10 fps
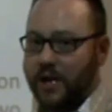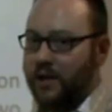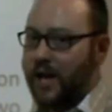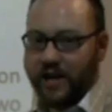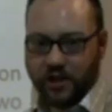
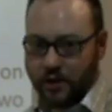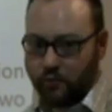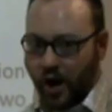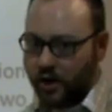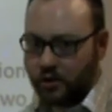in and
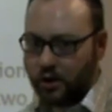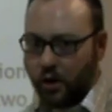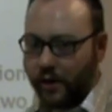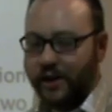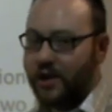keep right on
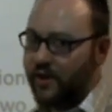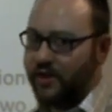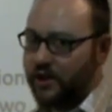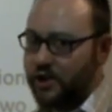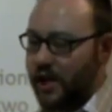going.
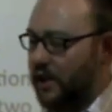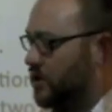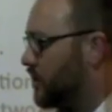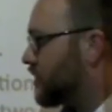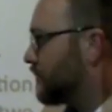Nothing
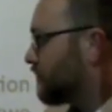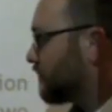changes.